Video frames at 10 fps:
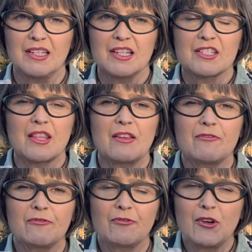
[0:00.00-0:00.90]
So that
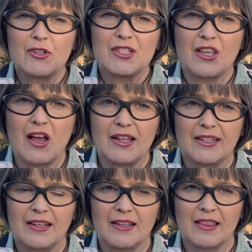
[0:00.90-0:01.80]
first thought
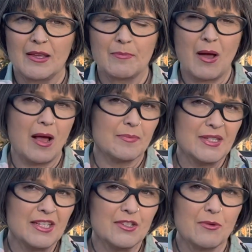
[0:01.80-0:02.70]
that
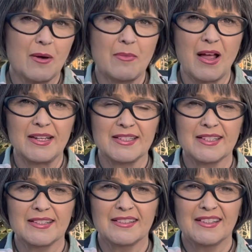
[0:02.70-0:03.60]
pops into our mind,
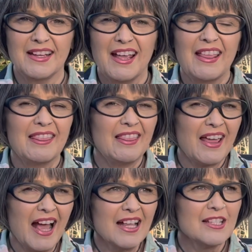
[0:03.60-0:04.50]

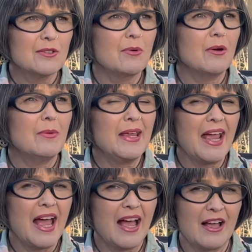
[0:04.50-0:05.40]
that's where we
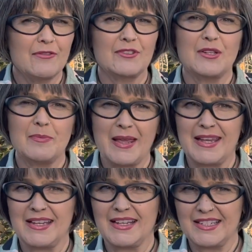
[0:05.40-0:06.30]
have to
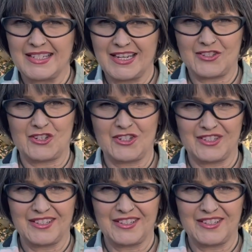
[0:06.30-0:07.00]
pay attention.